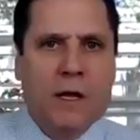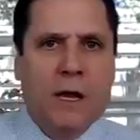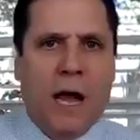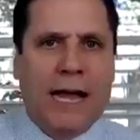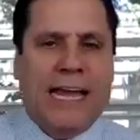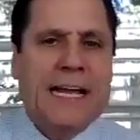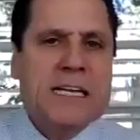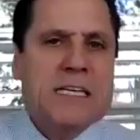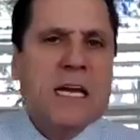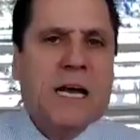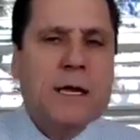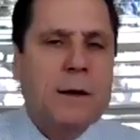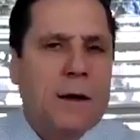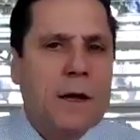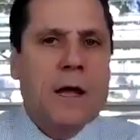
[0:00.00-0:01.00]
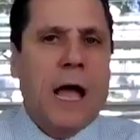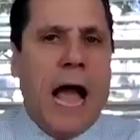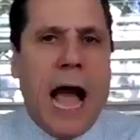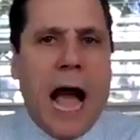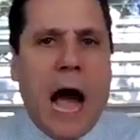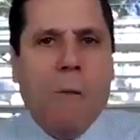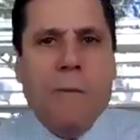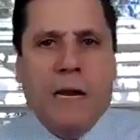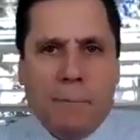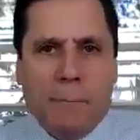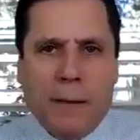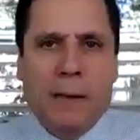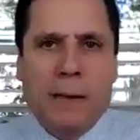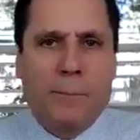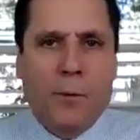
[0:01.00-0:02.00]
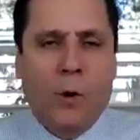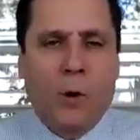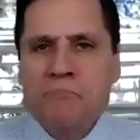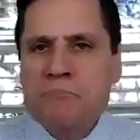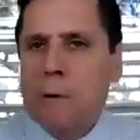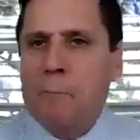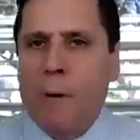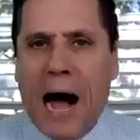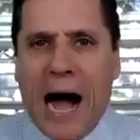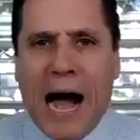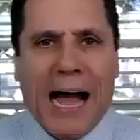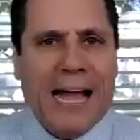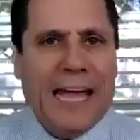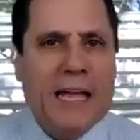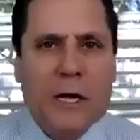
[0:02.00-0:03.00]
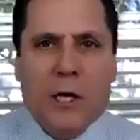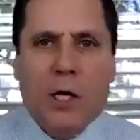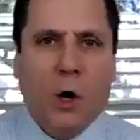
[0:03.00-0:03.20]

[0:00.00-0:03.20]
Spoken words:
I can't tell you how many people buy,